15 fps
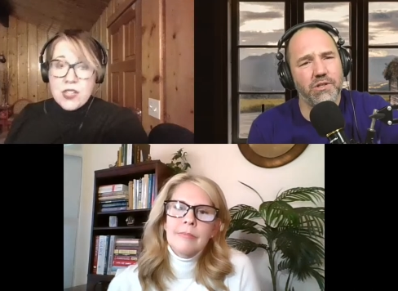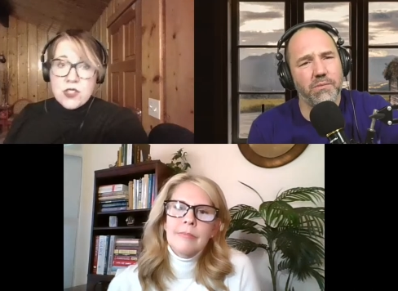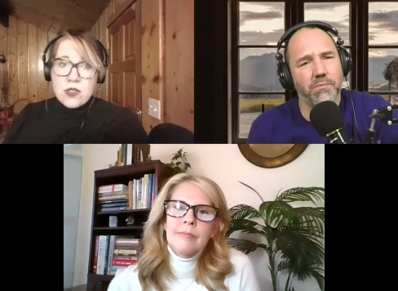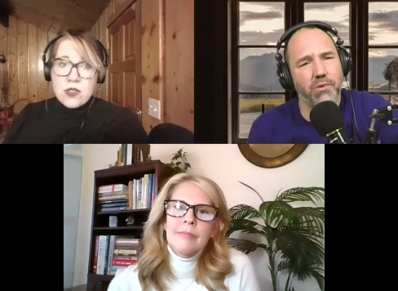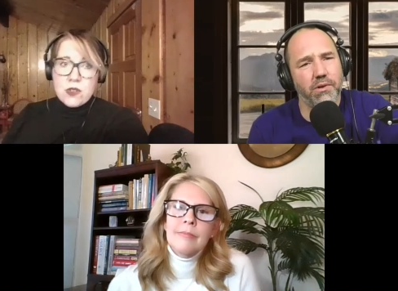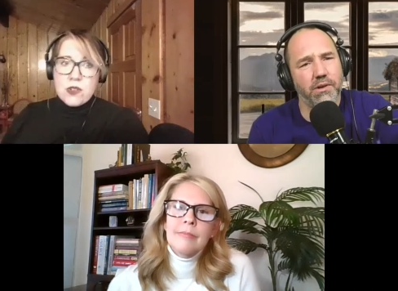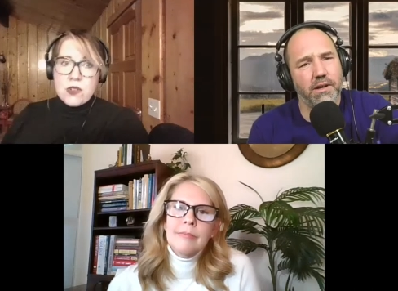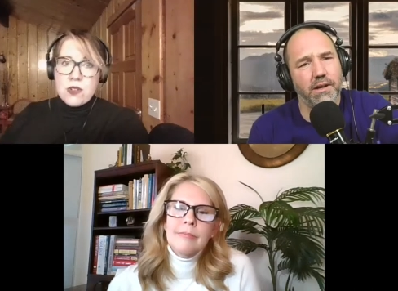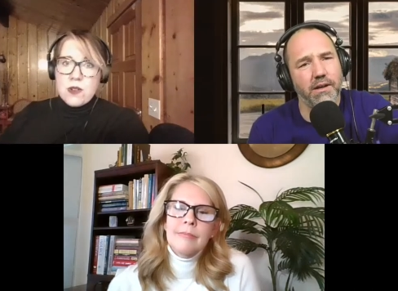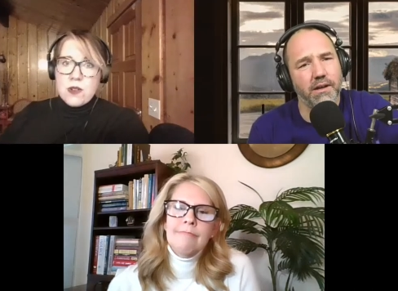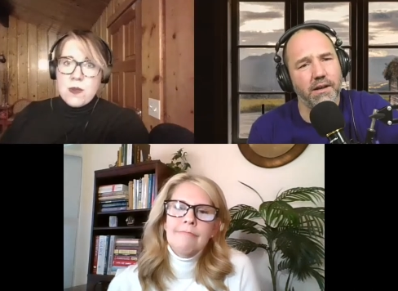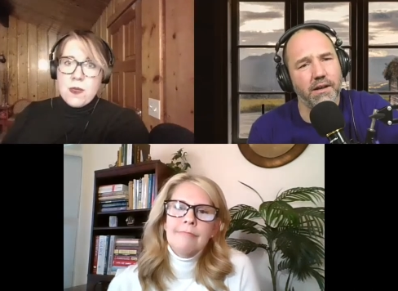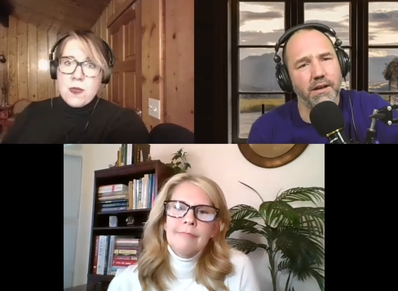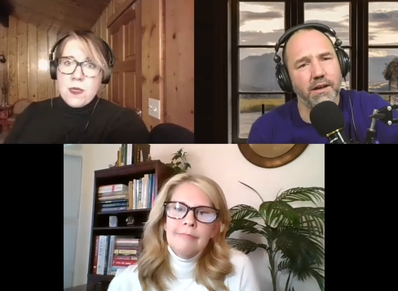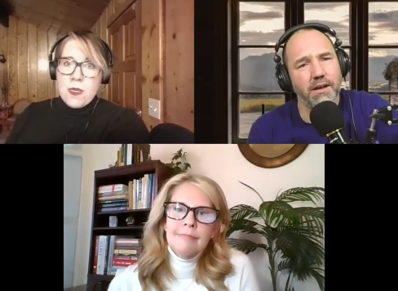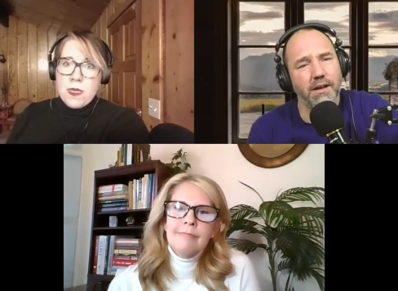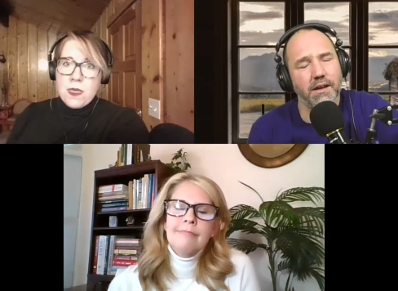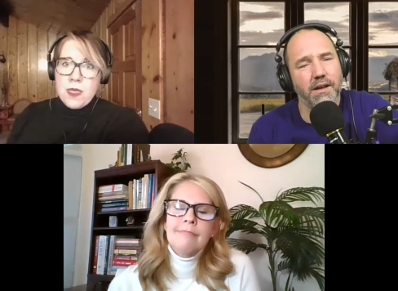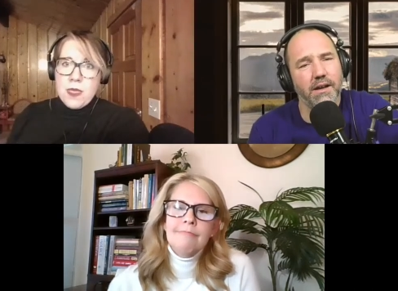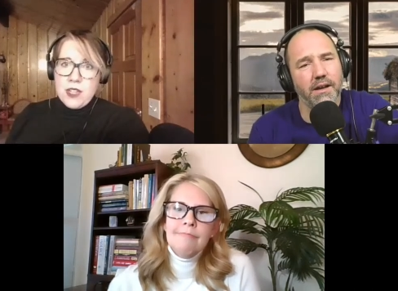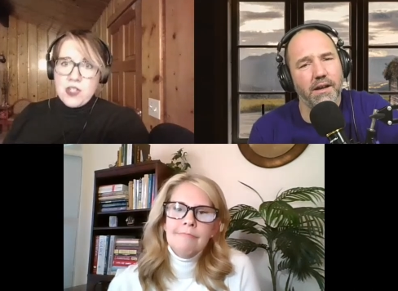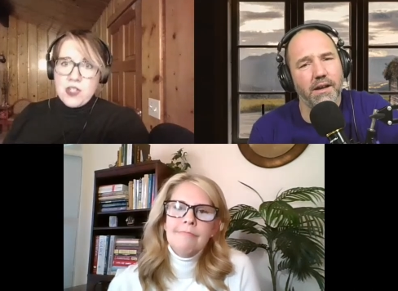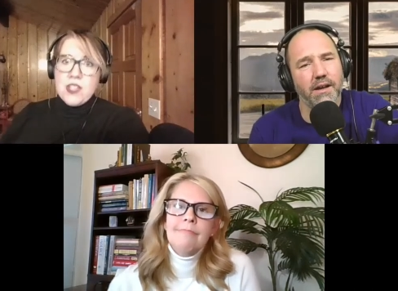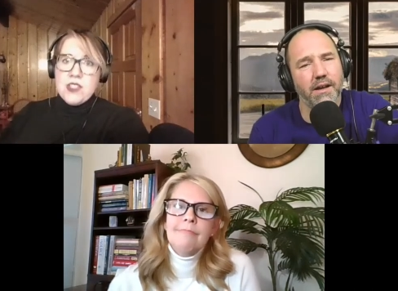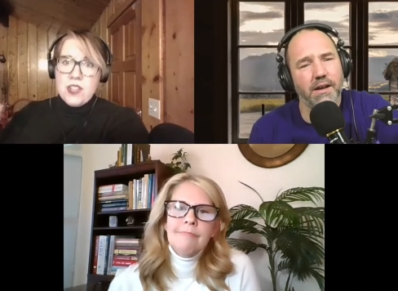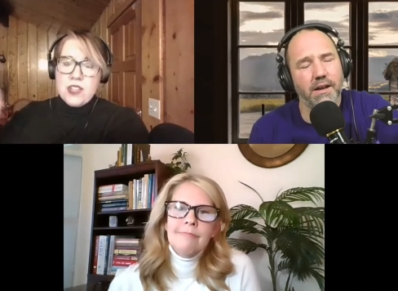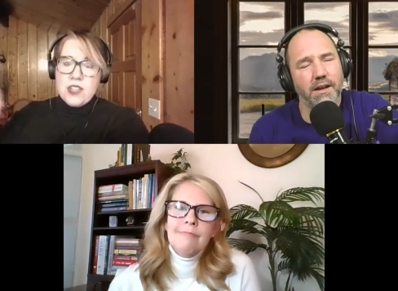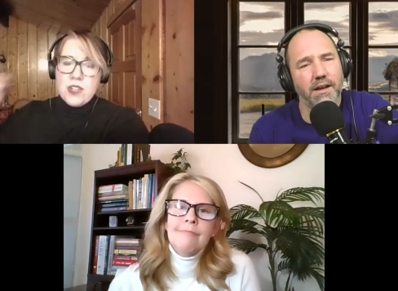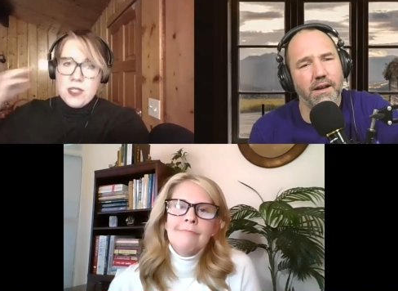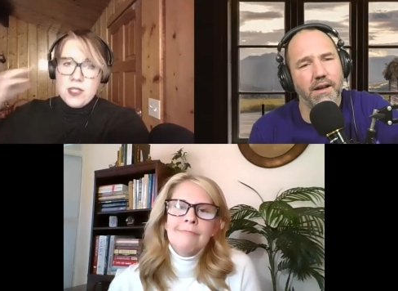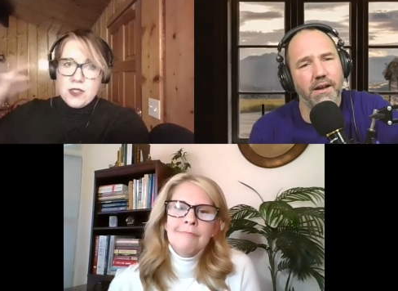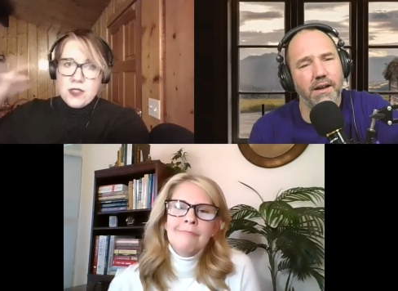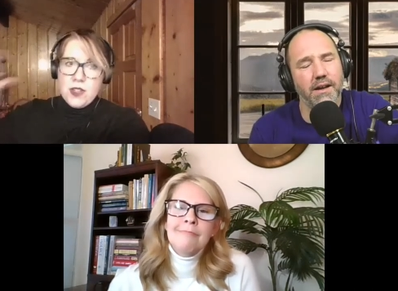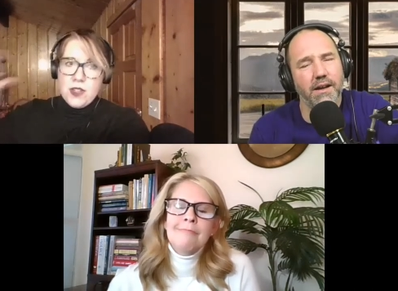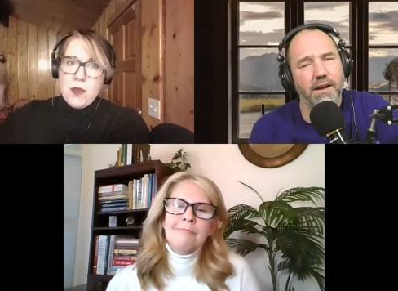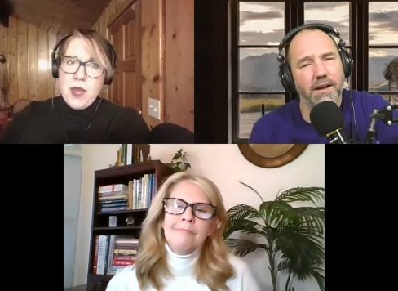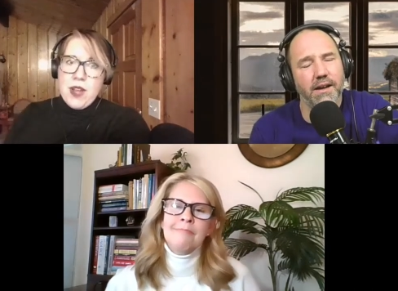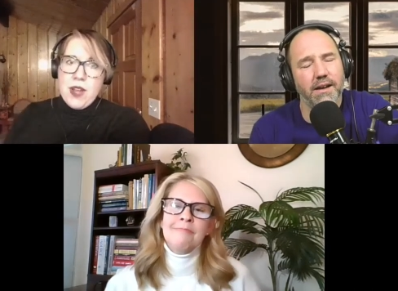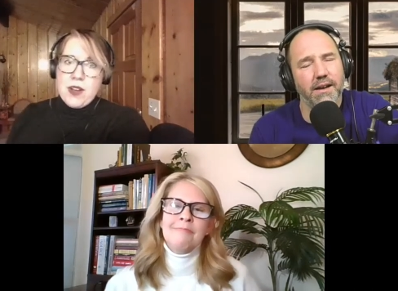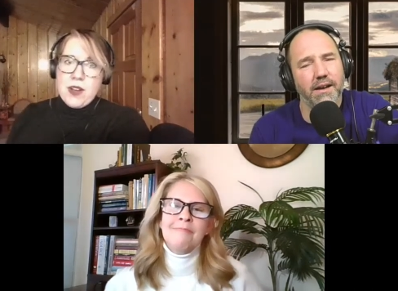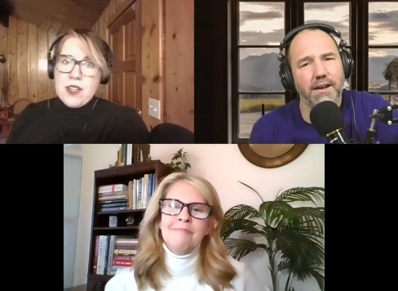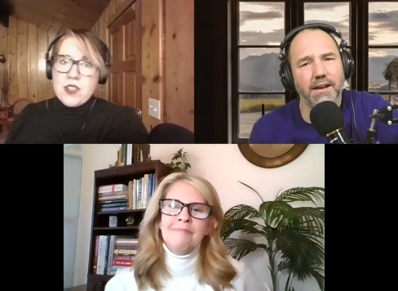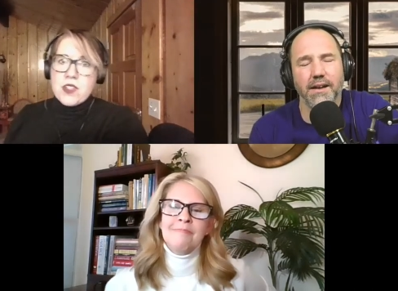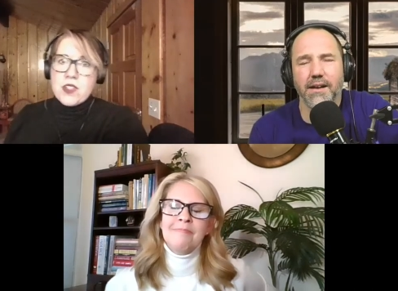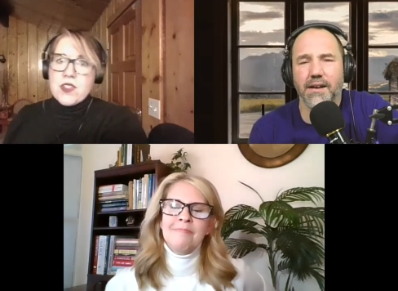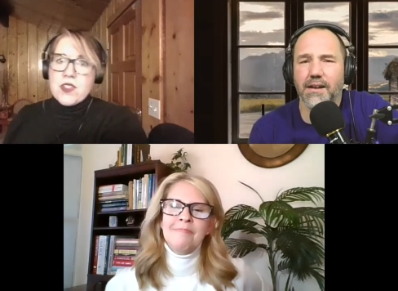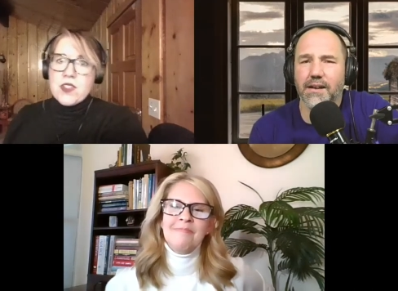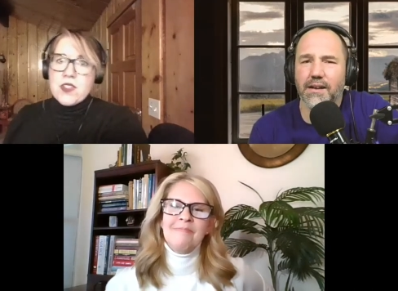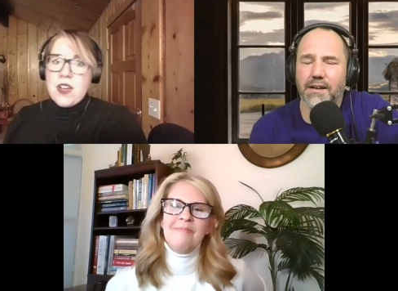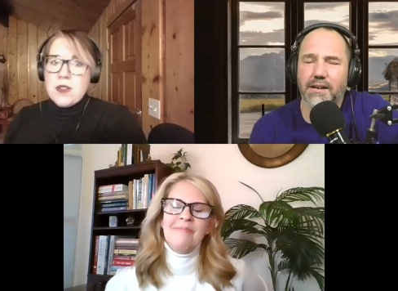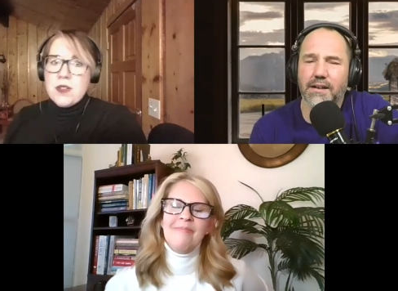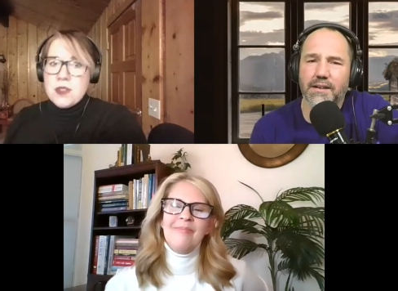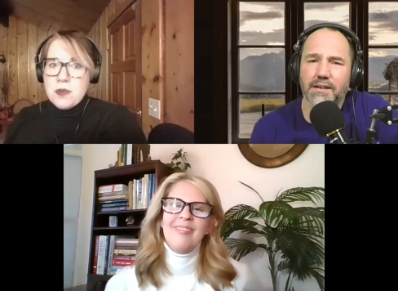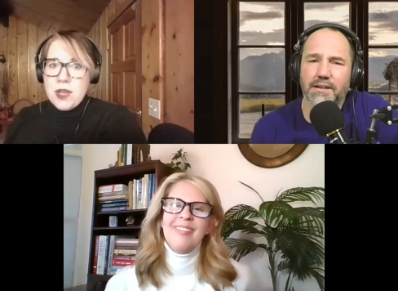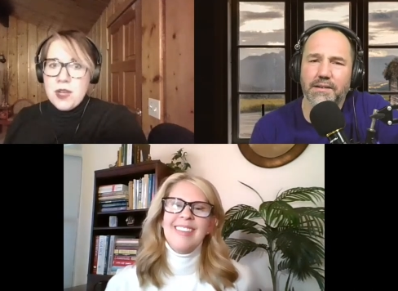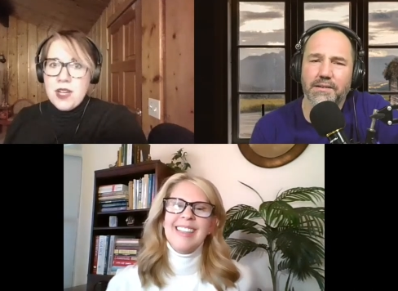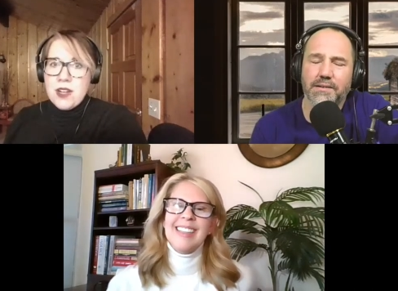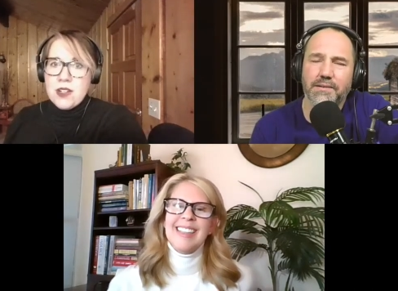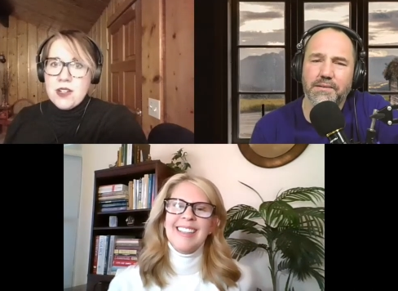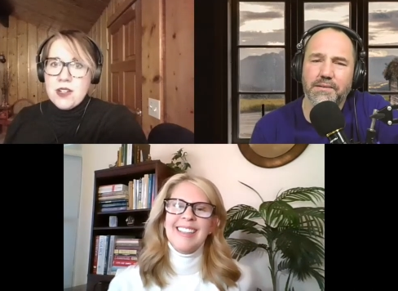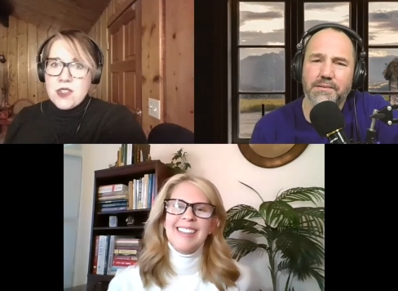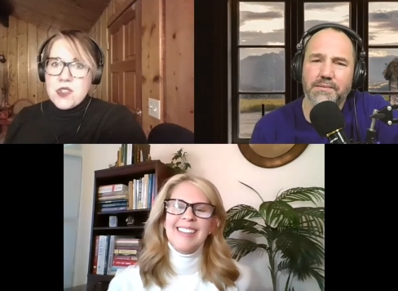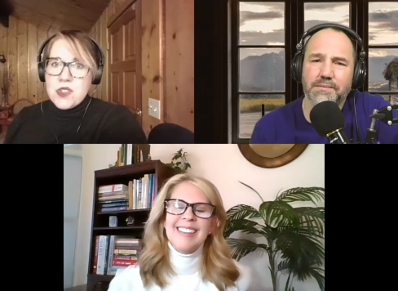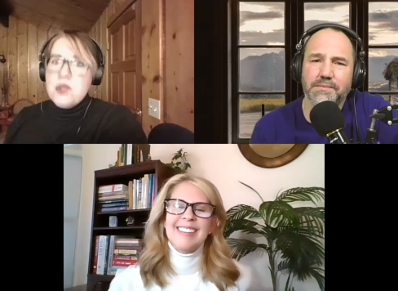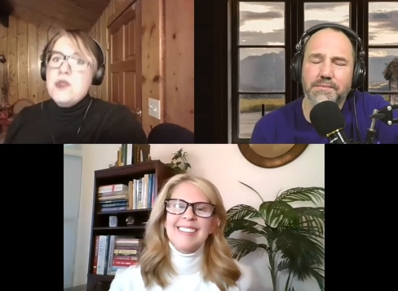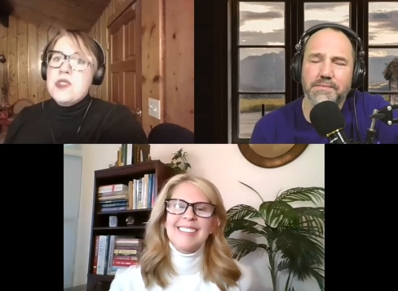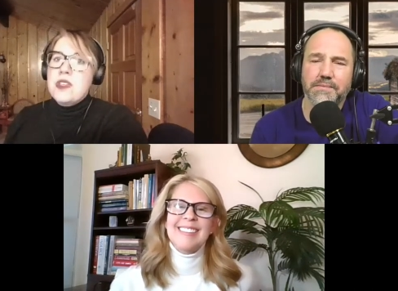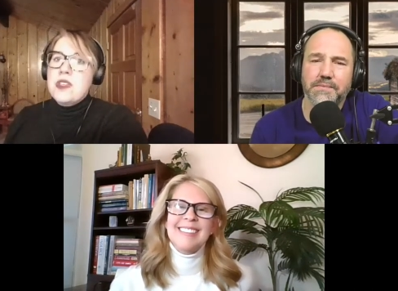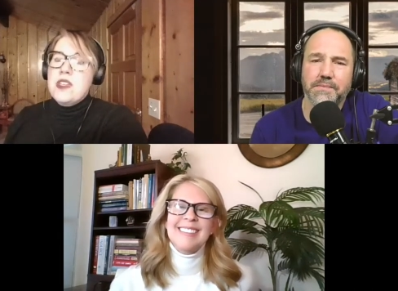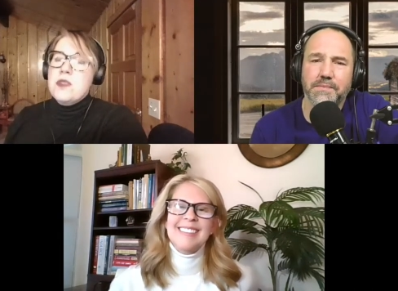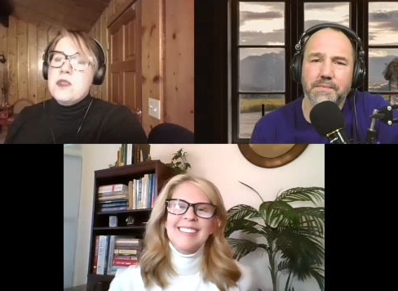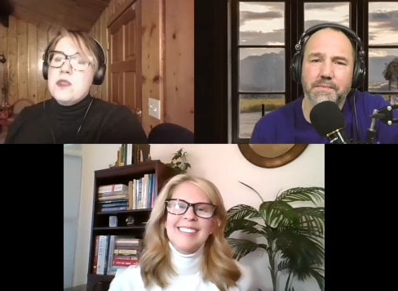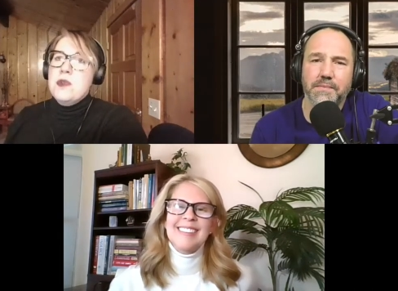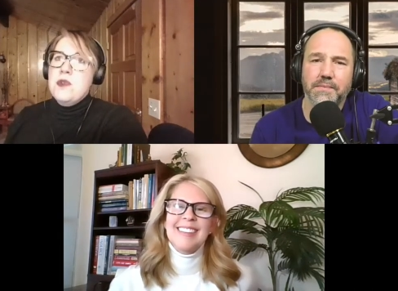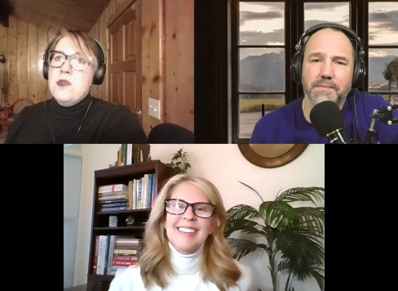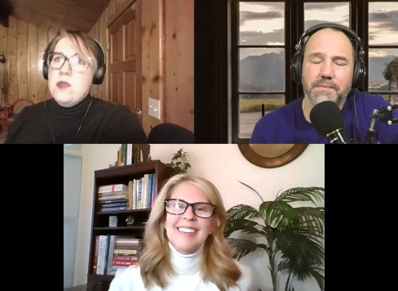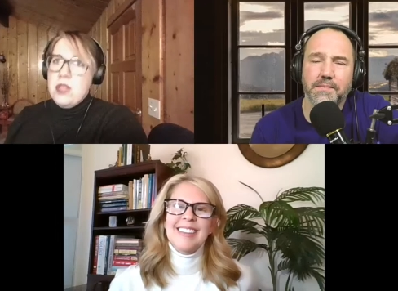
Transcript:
Speaker 1: important thing. I tried to dread my hair, and it turns out my hair is too silky smooth.